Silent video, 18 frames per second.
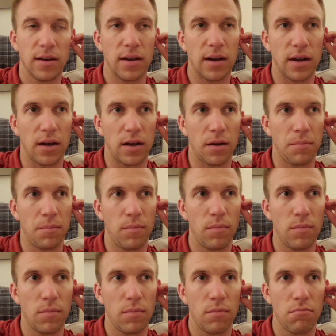
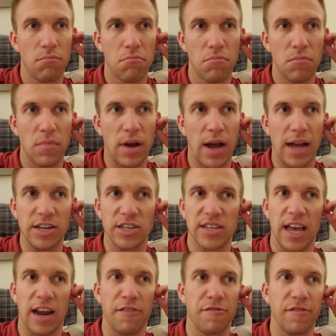I
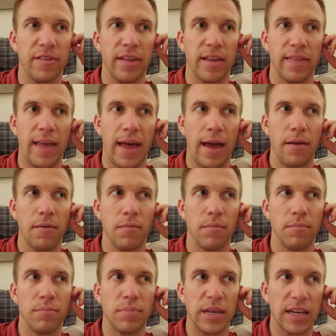just got a feeling that
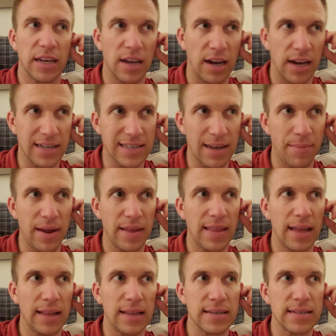because I
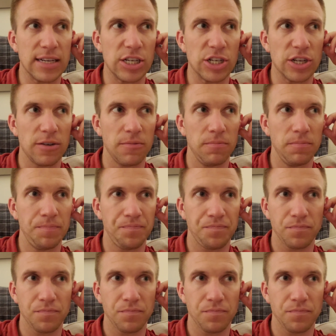made that decision,